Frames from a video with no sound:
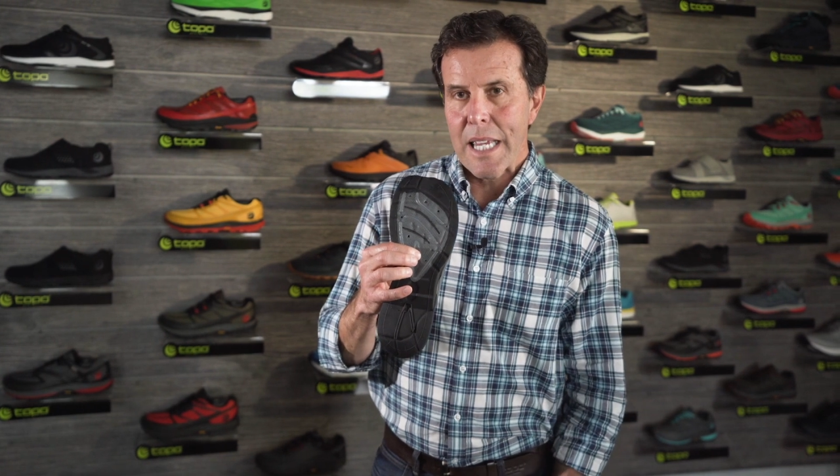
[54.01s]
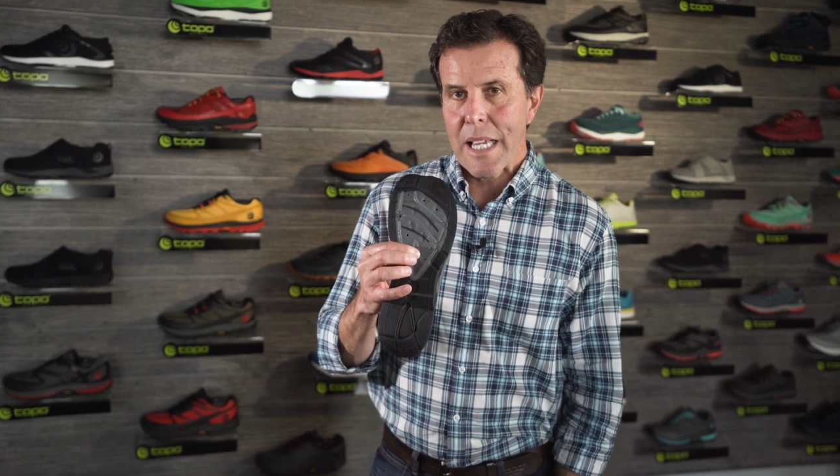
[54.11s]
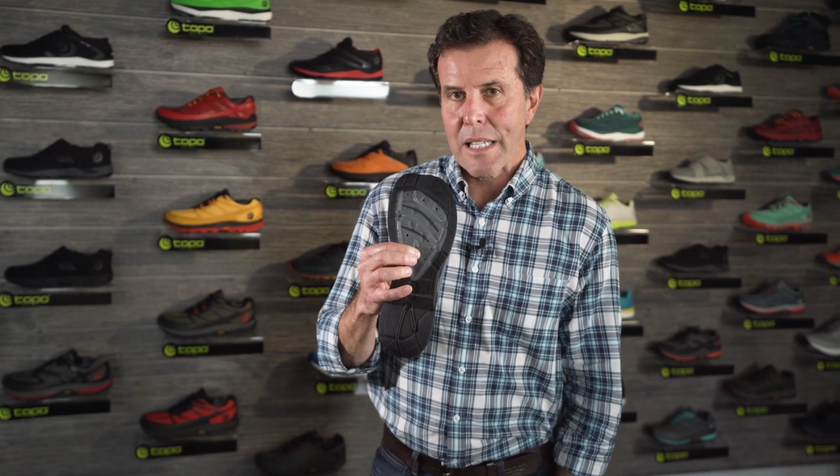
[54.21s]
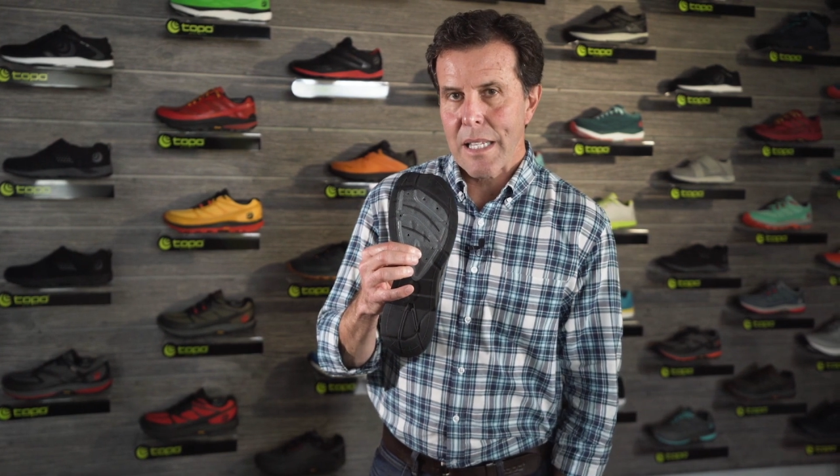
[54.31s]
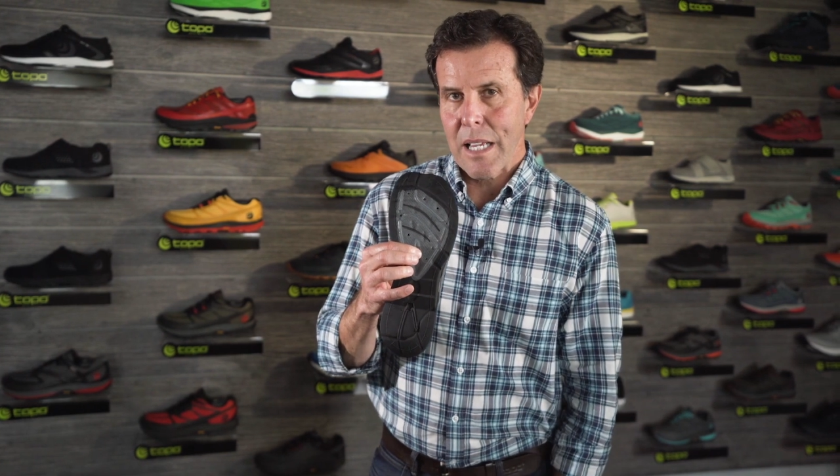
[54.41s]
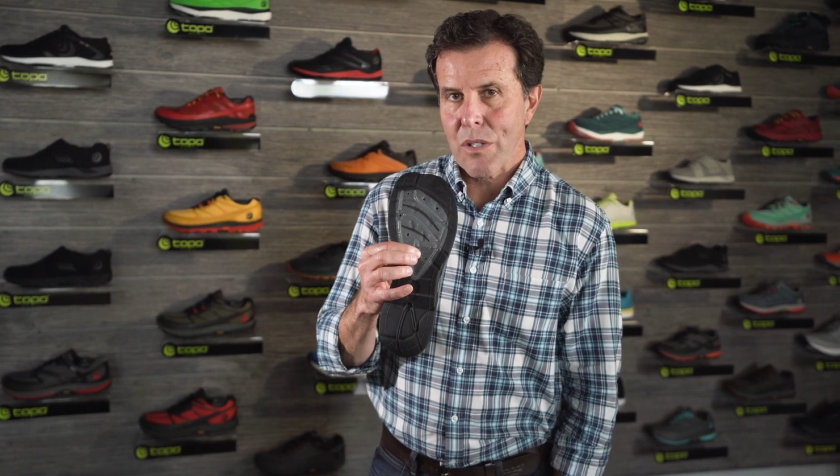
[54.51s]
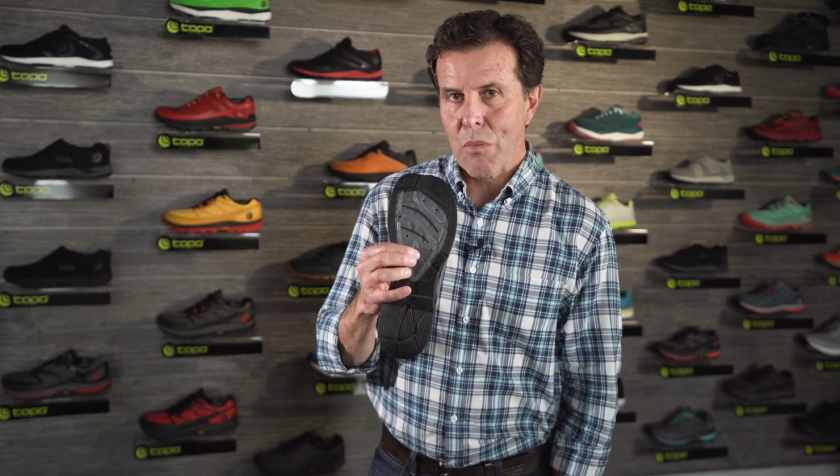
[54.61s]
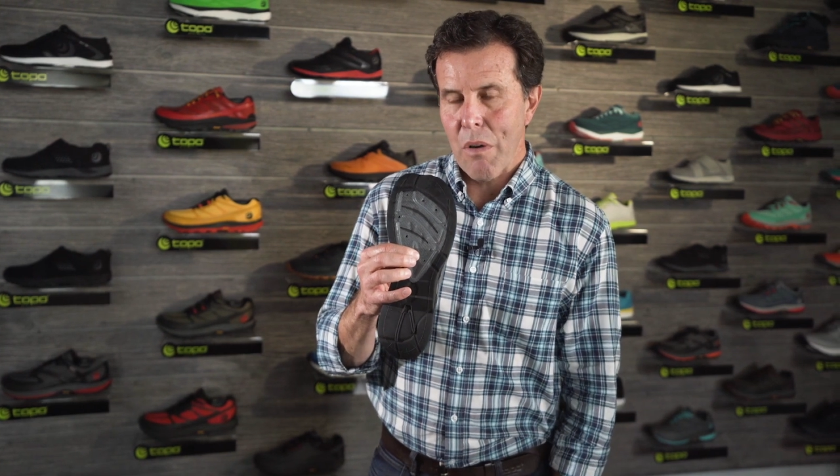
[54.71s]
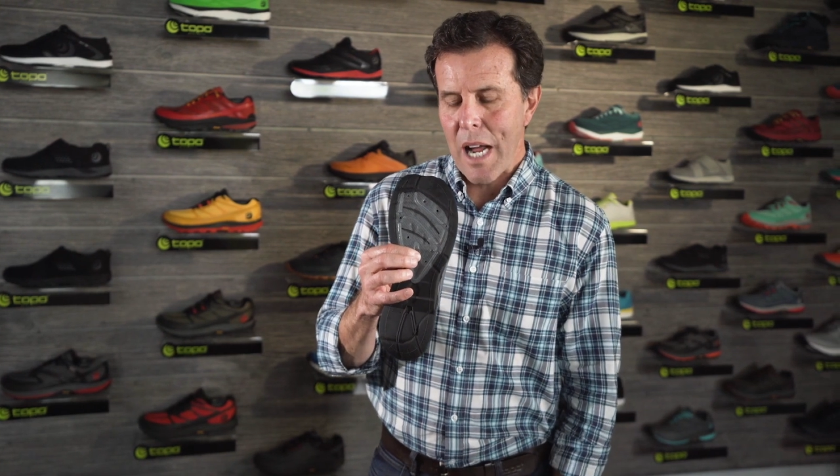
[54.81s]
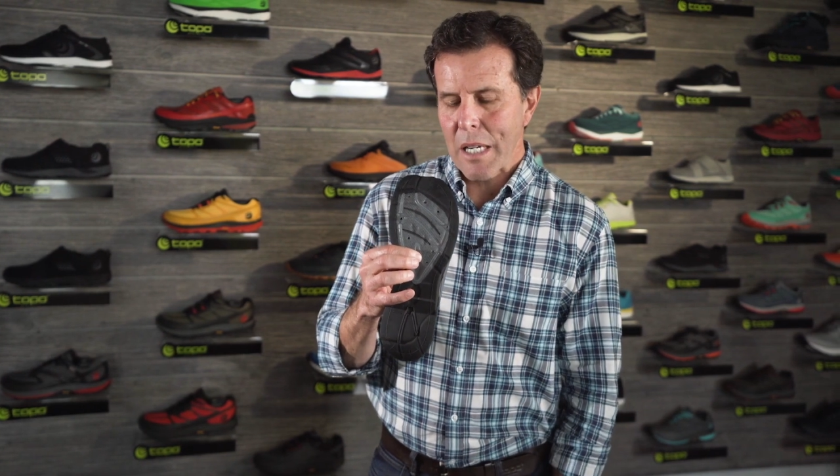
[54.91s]
ESS
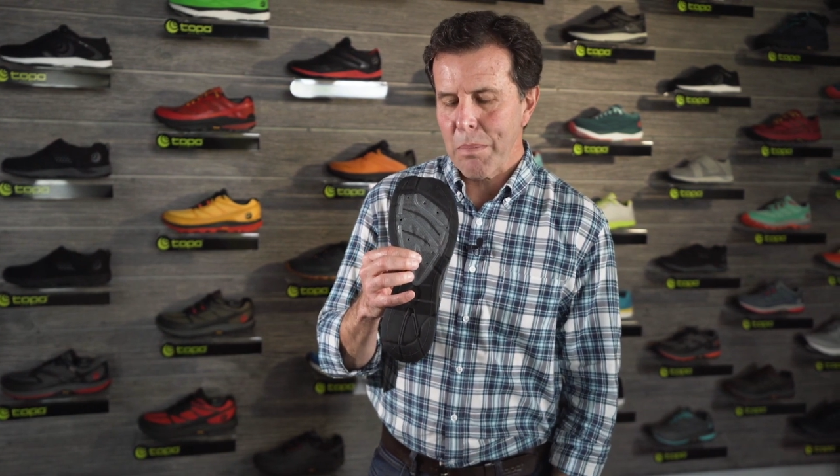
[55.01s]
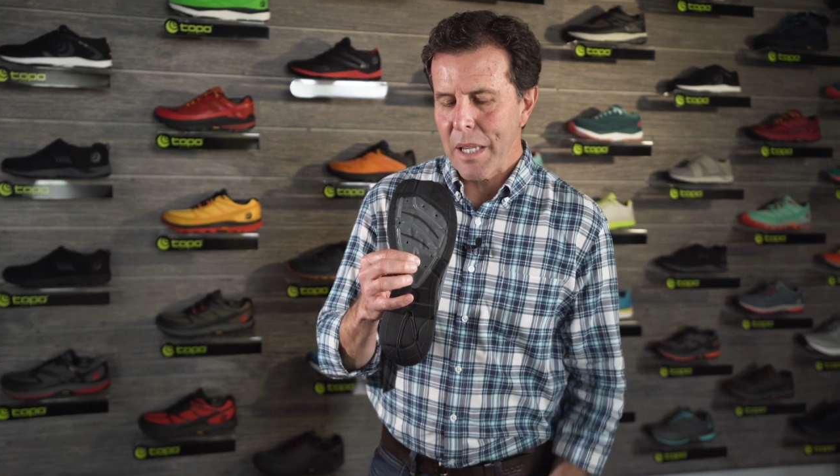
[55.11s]
rock